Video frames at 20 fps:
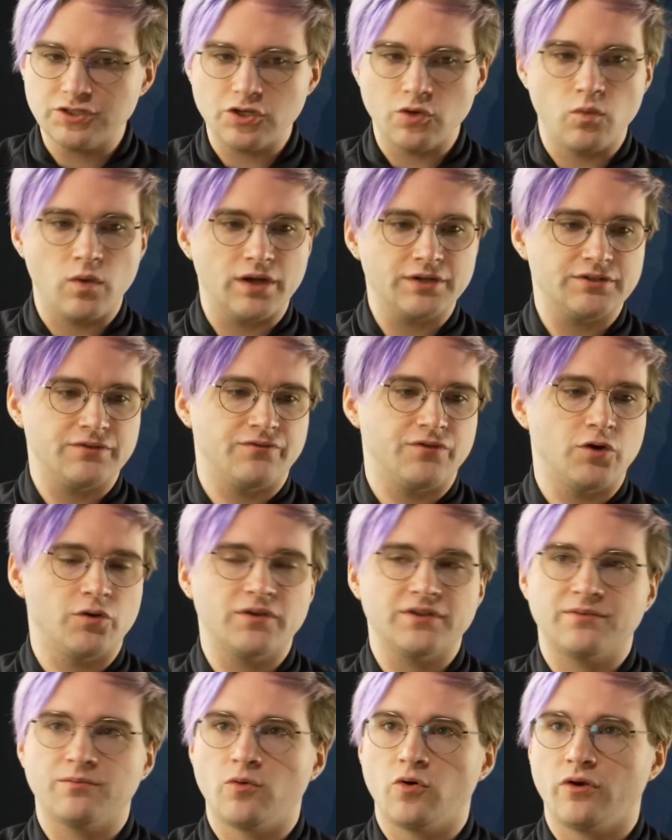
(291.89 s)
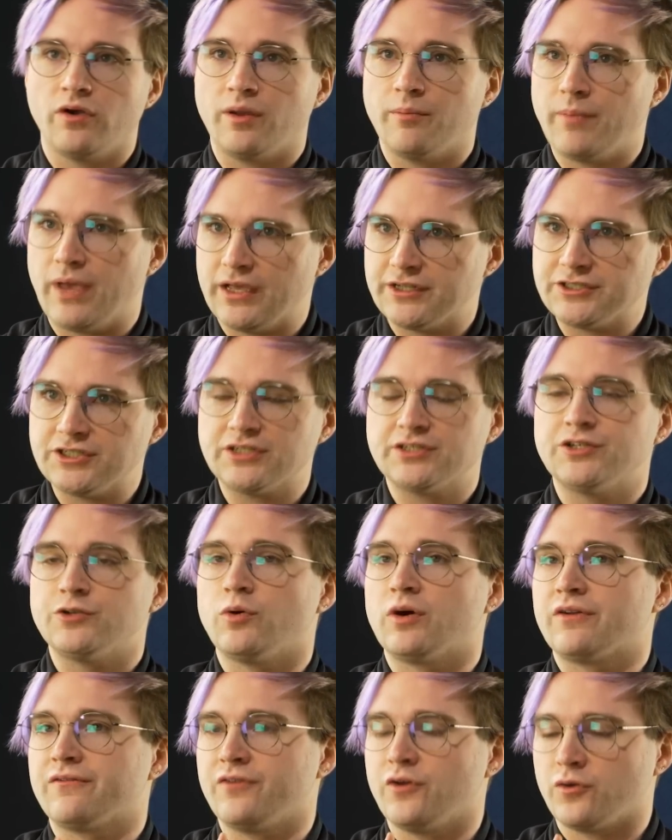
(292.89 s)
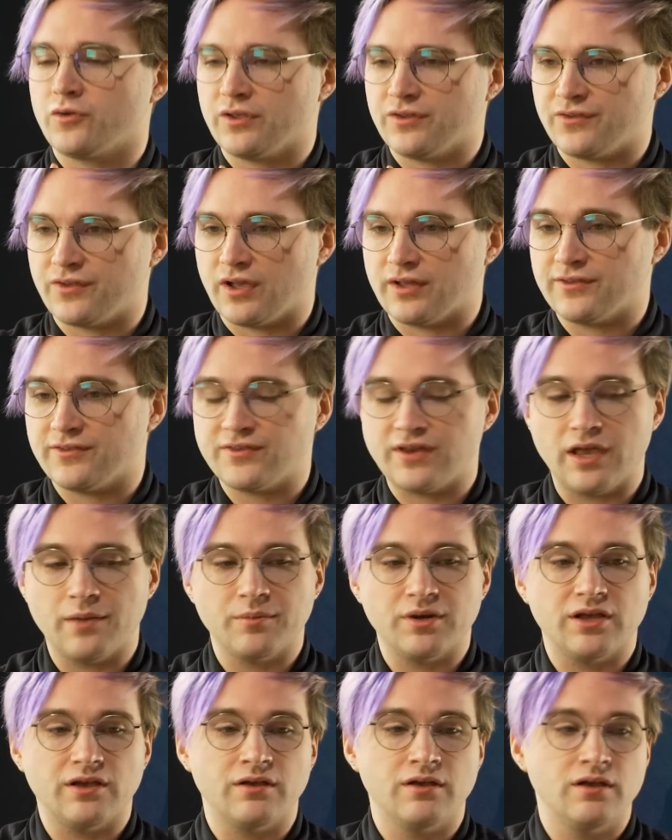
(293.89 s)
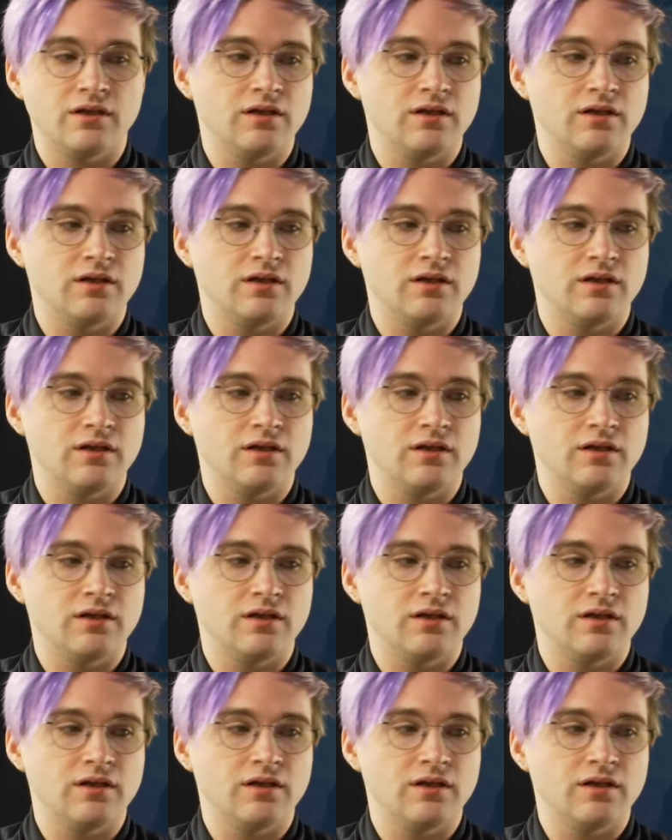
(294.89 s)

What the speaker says: Do you want to focus more on magic? Do you want to focus on stamina?